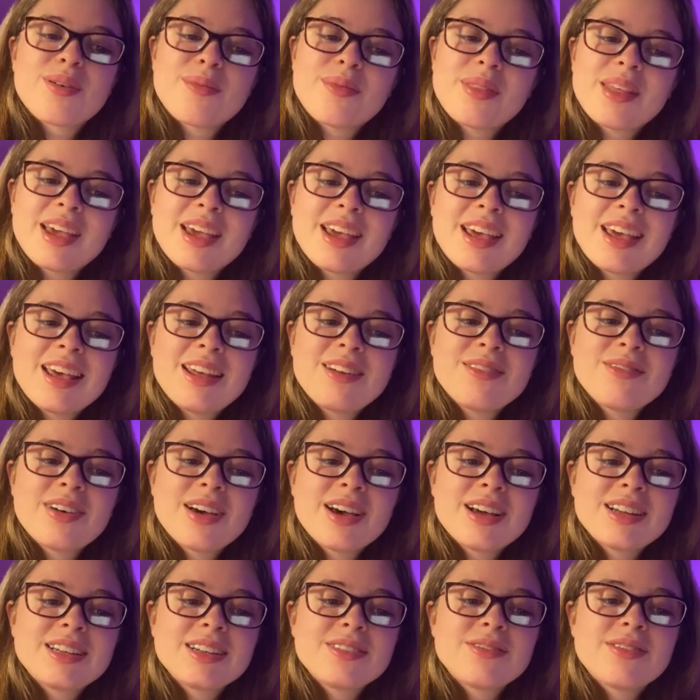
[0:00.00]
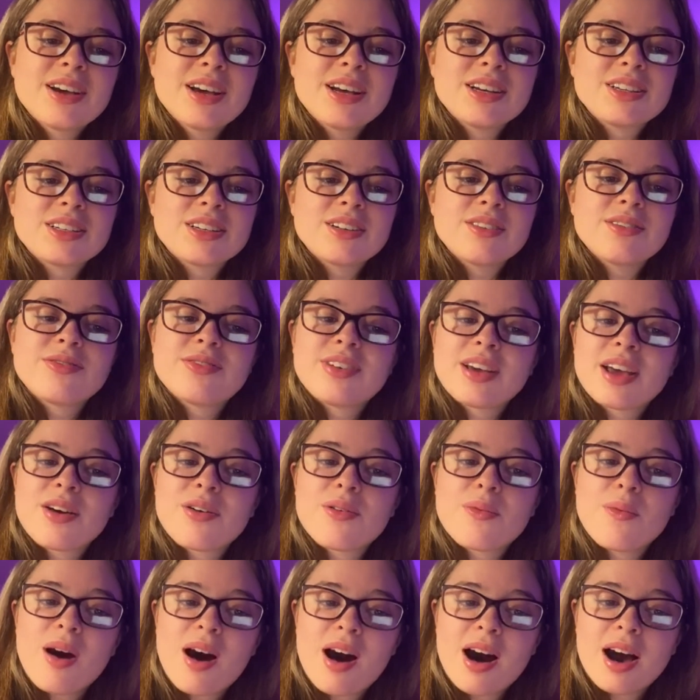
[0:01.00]
the inverted version of figure
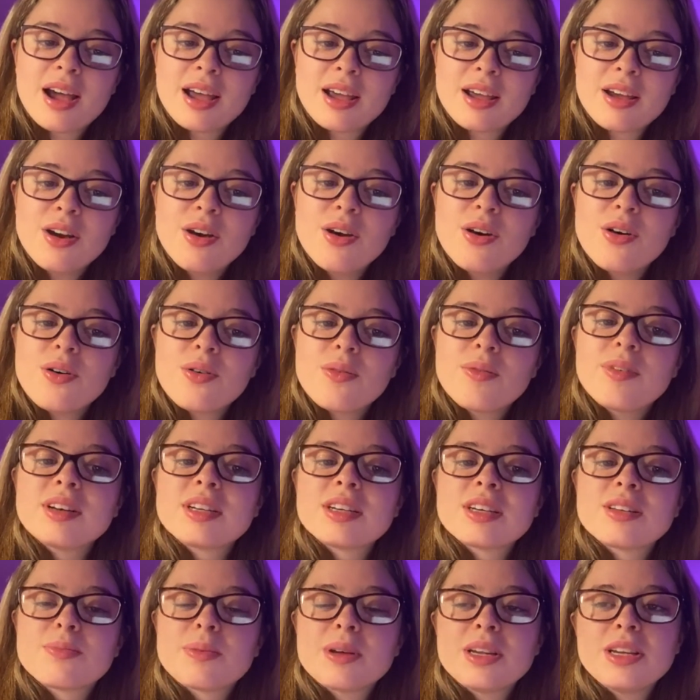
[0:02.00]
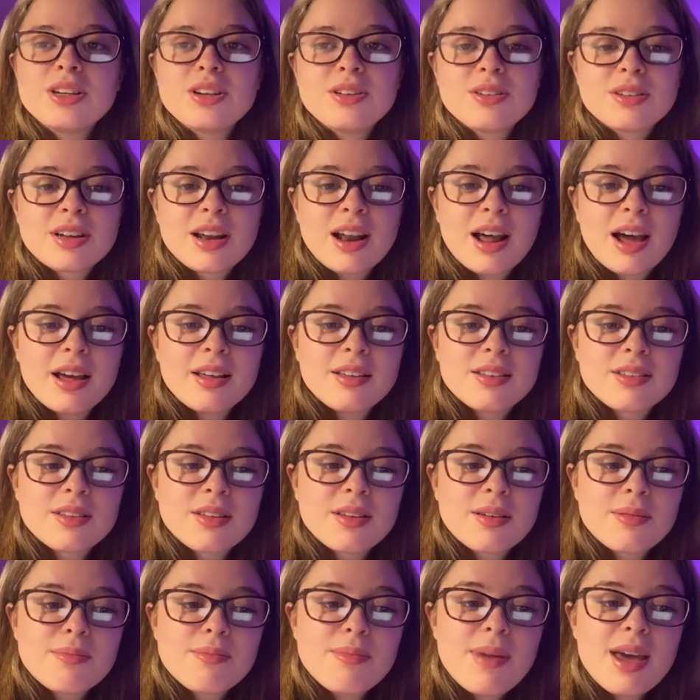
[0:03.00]
Y, which has been utilised
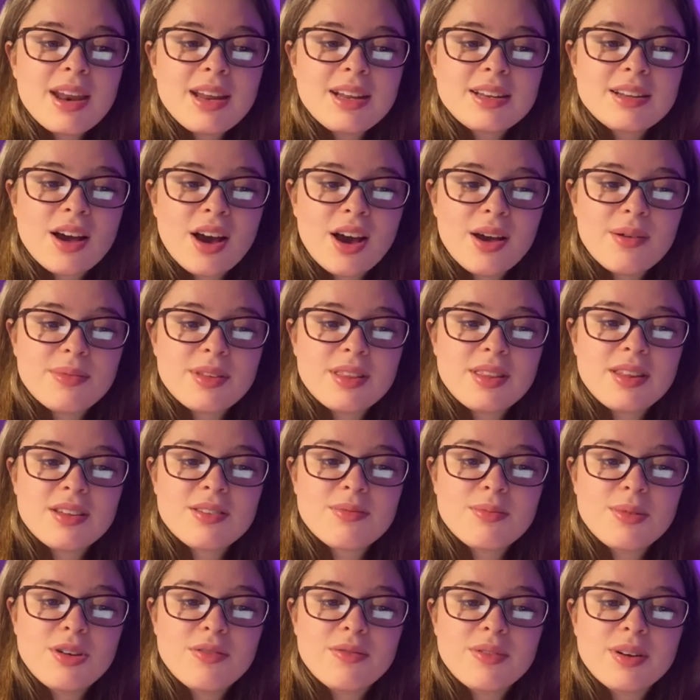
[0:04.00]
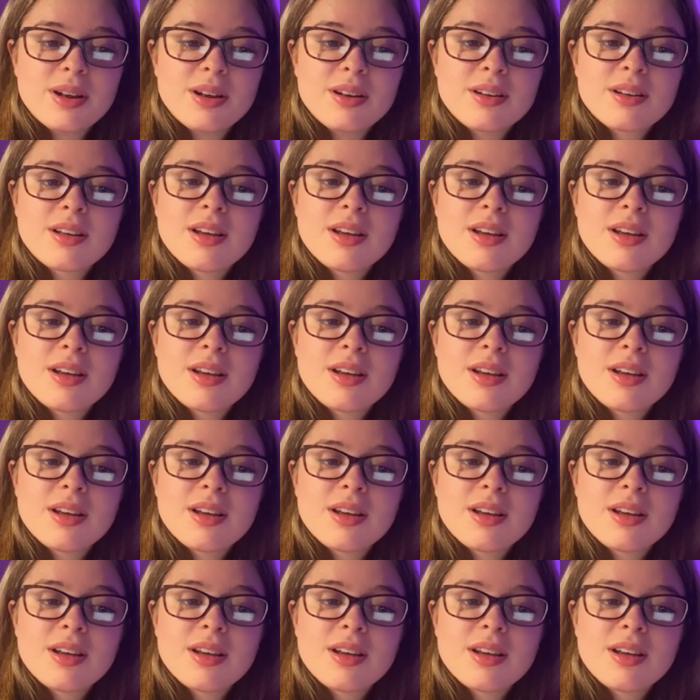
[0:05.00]
many times in this movement.